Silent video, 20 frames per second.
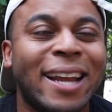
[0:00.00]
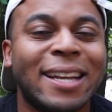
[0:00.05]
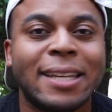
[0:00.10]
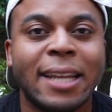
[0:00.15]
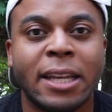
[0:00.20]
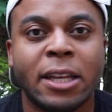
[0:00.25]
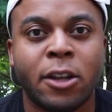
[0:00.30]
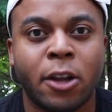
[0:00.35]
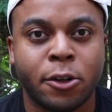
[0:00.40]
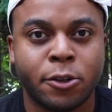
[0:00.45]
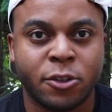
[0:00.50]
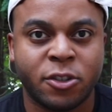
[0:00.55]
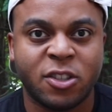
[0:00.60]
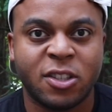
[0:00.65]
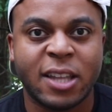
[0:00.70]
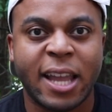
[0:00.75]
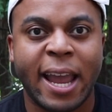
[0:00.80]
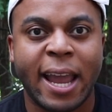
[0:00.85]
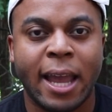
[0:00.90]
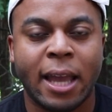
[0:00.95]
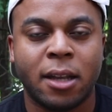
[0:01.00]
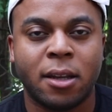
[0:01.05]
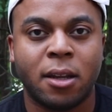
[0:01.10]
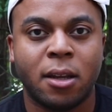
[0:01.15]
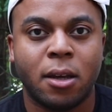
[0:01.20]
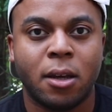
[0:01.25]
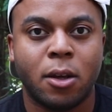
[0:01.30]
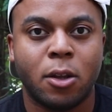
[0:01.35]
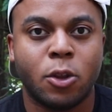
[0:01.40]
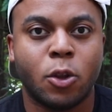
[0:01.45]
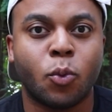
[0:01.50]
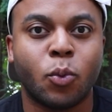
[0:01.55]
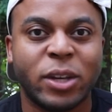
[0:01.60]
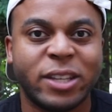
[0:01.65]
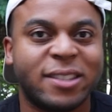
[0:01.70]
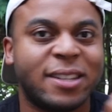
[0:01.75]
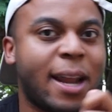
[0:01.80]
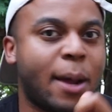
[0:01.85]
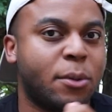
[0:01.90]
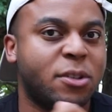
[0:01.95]
I didn't understand the
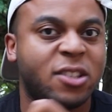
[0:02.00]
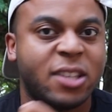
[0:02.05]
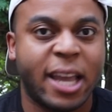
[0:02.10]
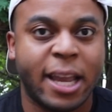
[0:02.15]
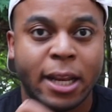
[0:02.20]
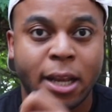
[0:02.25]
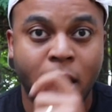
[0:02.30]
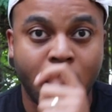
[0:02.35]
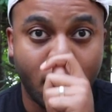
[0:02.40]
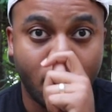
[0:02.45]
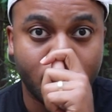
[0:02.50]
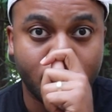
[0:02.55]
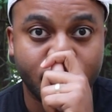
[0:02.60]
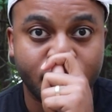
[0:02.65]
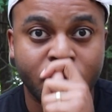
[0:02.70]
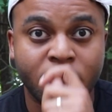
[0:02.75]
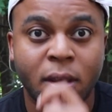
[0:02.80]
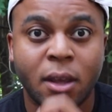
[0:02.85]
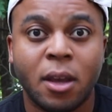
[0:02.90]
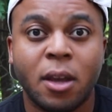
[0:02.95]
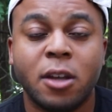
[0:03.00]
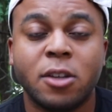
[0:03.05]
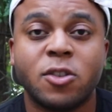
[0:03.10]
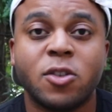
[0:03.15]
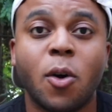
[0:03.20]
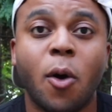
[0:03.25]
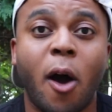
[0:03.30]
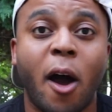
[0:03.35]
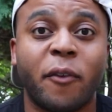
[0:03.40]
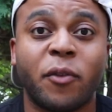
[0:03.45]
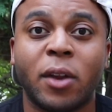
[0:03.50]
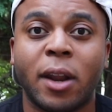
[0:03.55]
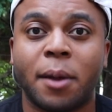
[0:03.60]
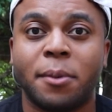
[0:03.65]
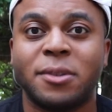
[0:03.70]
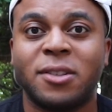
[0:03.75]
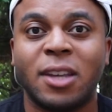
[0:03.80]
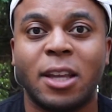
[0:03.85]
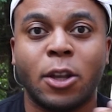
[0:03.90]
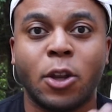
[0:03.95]
reason I was saying no. So often I
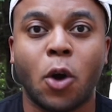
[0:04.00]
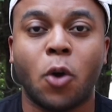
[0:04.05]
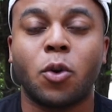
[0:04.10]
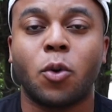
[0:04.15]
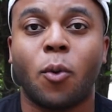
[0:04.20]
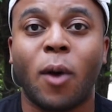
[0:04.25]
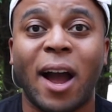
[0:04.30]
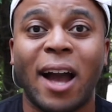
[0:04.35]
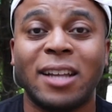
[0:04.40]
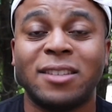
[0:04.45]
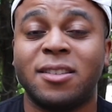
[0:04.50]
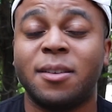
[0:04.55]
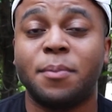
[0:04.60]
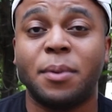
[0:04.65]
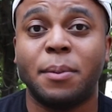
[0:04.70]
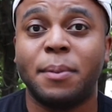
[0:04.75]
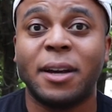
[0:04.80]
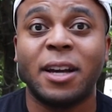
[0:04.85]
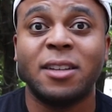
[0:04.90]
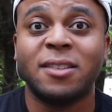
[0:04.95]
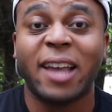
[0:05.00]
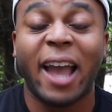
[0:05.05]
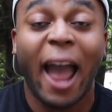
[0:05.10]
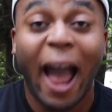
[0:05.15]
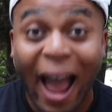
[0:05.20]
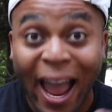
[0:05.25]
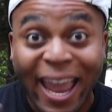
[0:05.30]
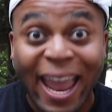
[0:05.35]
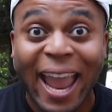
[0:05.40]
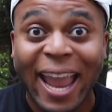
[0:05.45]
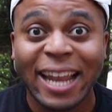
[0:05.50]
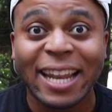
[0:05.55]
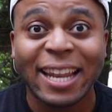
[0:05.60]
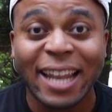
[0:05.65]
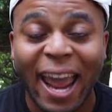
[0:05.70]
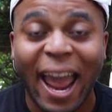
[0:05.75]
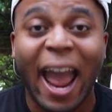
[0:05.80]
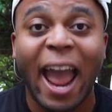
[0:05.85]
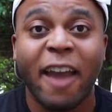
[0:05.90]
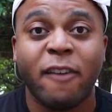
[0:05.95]
would say no to rides simply because I
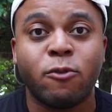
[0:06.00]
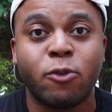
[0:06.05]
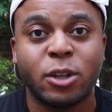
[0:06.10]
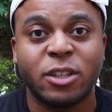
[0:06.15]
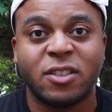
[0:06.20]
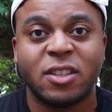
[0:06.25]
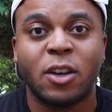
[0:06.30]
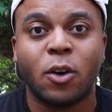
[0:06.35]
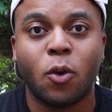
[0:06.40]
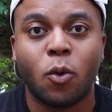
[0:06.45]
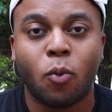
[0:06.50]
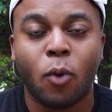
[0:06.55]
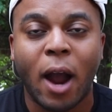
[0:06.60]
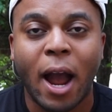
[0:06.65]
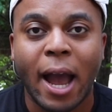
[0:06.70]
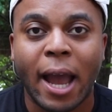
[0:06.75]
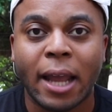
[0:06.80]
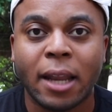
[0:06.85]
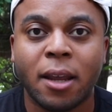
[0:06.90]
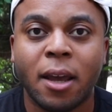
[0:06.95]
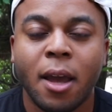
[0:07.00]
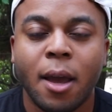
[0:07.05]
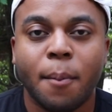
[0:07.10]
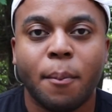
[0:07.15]
hated every single ride.